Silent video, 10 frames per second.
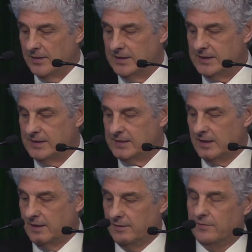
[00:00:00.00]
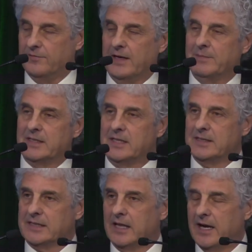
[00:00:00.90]
This is a famous
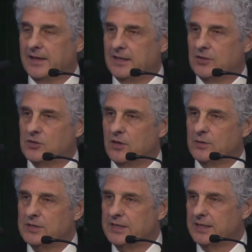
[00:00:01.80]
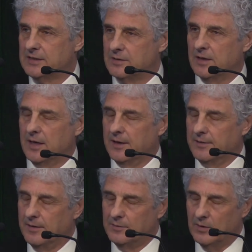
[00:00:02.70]
slide that shows things
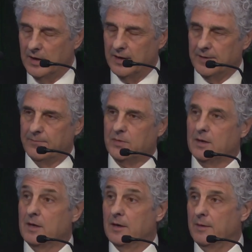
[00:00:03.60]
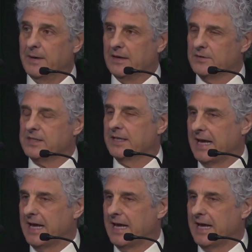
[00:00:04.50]
uh, uh, about